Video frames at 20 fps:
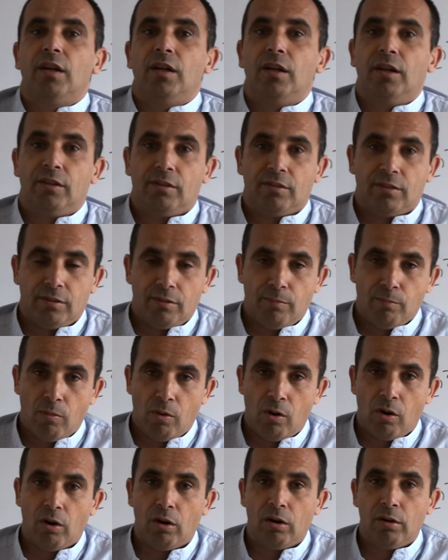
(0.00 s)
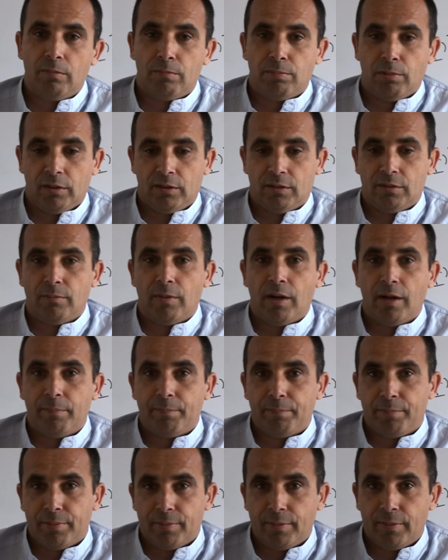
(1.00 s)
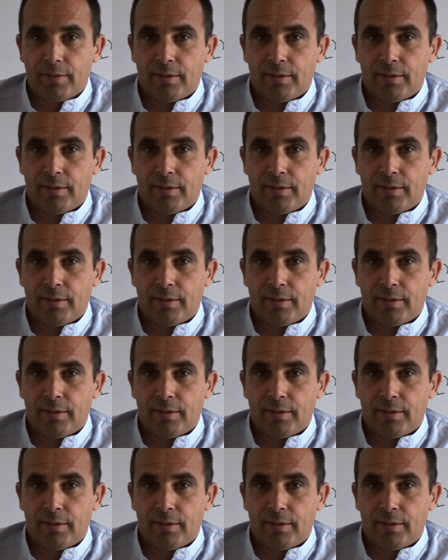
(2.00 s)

is more bottom up